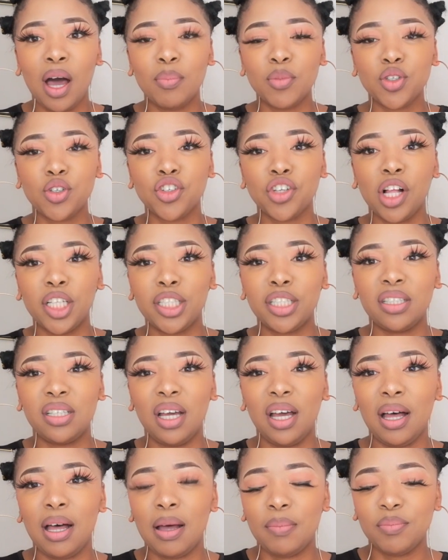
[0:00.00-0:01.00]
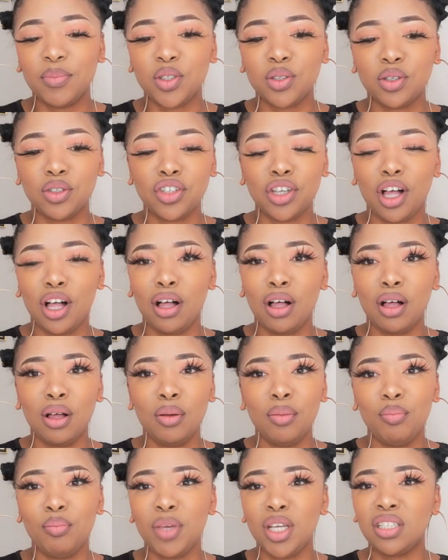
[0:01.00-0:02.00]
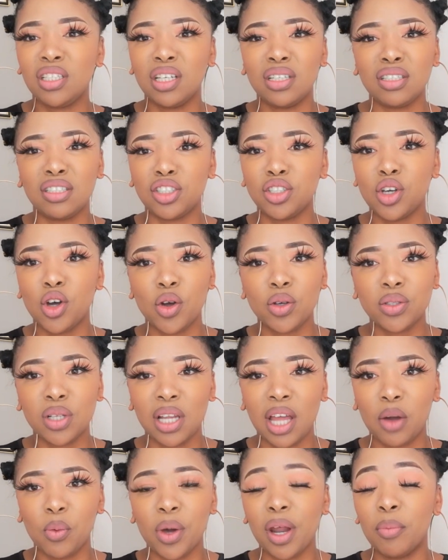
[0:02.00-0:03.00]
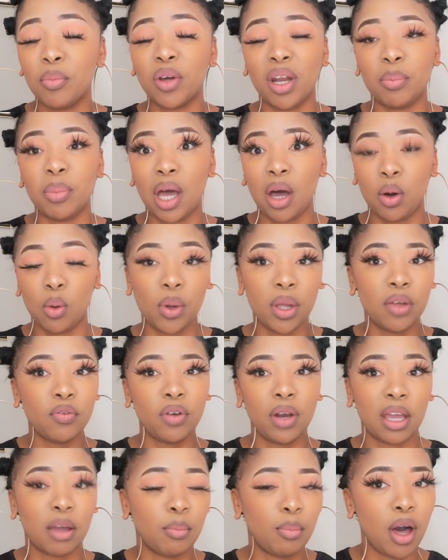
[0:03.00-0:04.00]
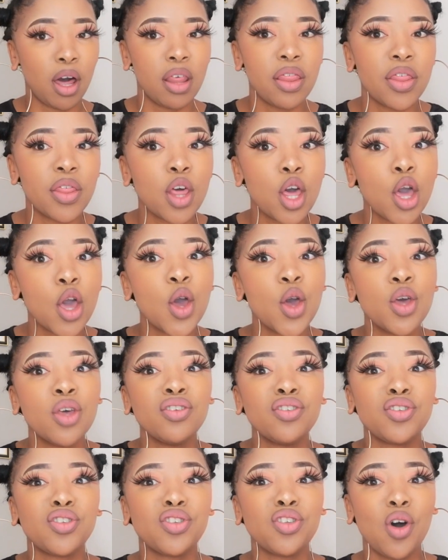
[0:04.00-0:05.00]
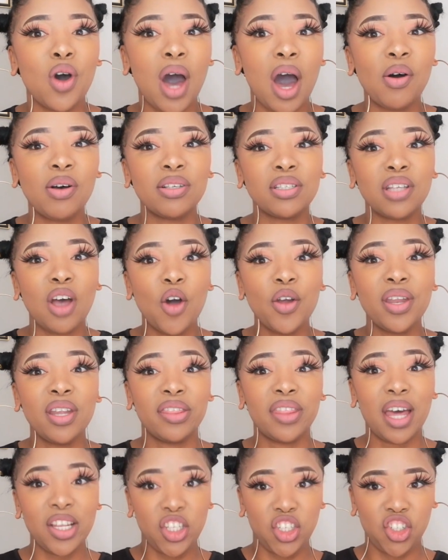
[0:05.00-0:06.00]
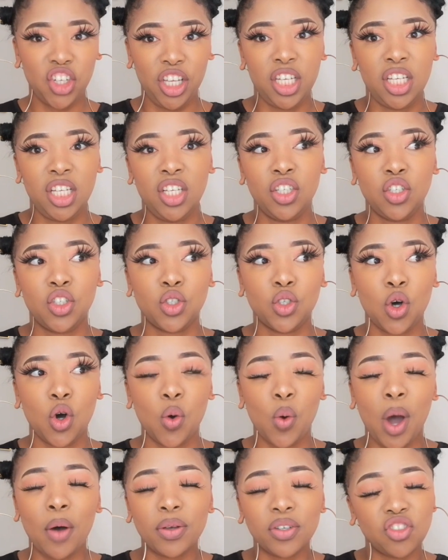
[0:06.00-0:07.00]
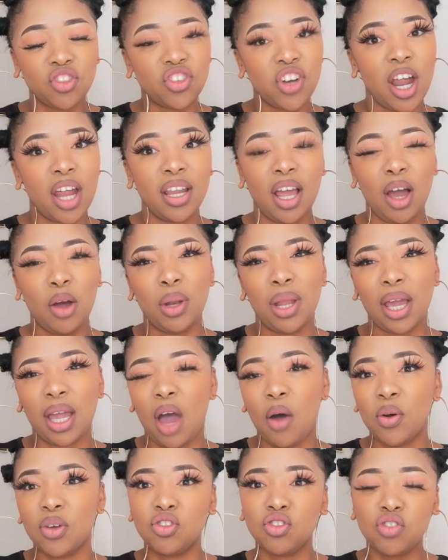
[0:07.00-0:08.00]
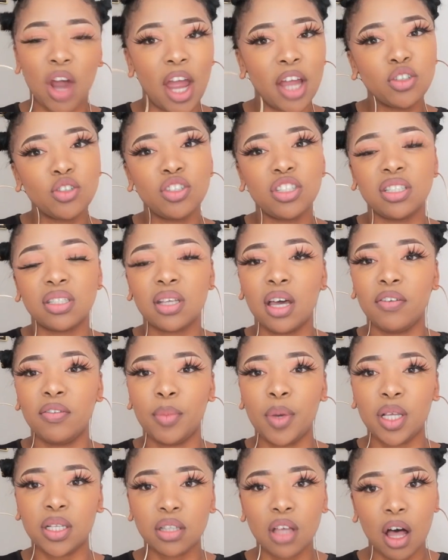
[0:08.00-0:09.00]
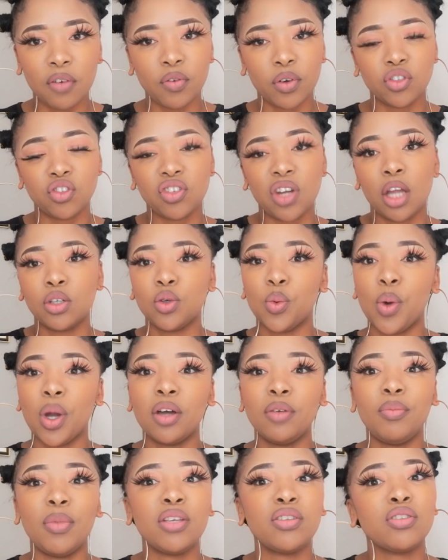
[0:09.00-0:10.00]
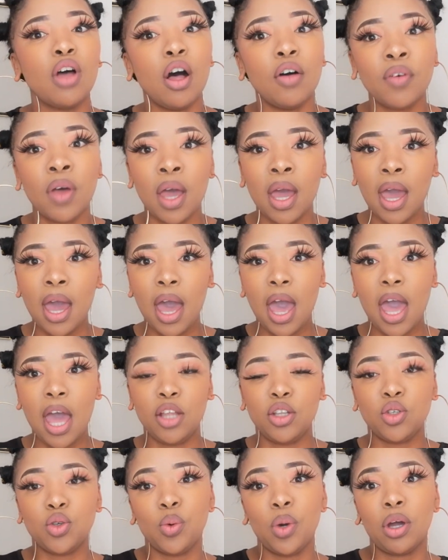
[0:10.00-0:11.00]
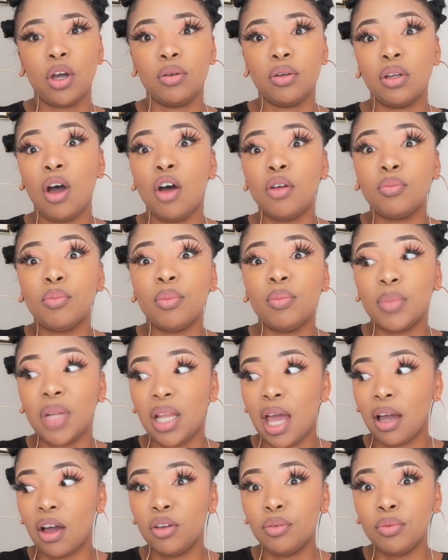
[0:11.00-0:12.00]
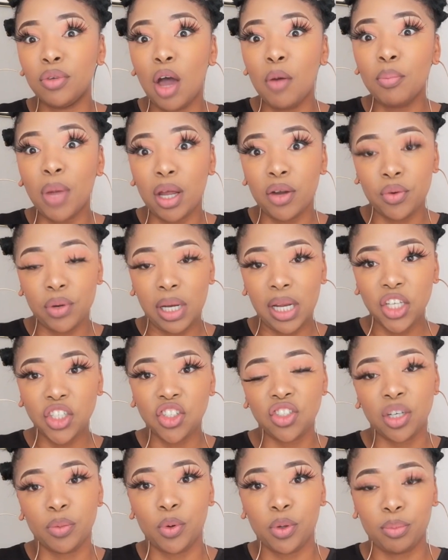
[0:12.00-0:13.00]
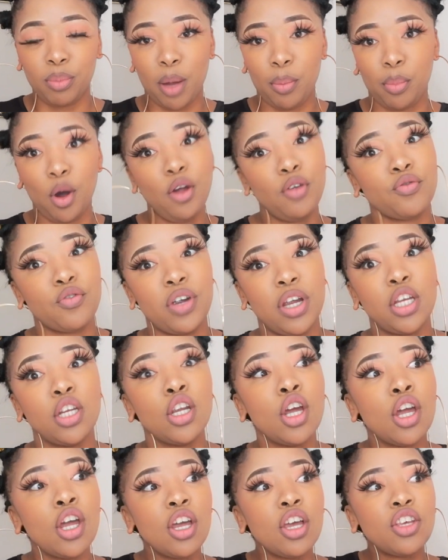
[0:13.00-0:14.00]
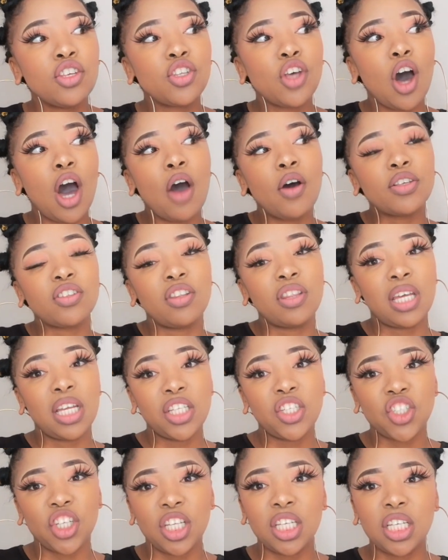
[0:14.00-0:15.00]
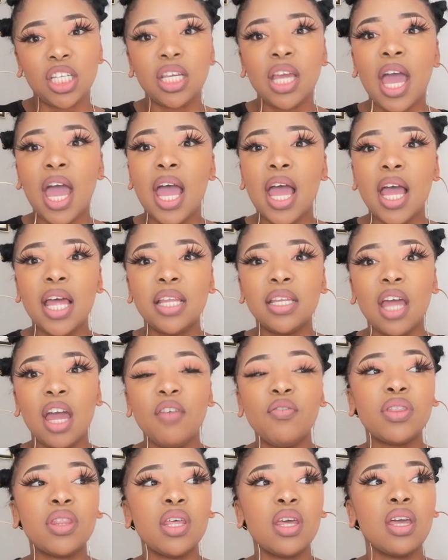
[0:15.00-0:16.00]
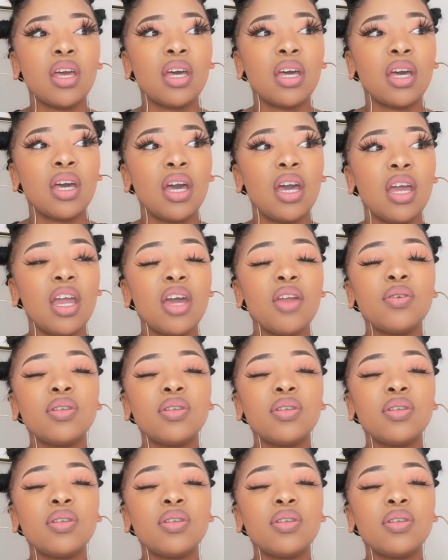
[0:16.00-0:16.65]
social media detox, like where I'm gonna be away for like a month. So I was on that journey. So I was trying to discover myself. I was trying to work on myself and to work on my relationship with my boyfriend. So I was on that journey, and everything, it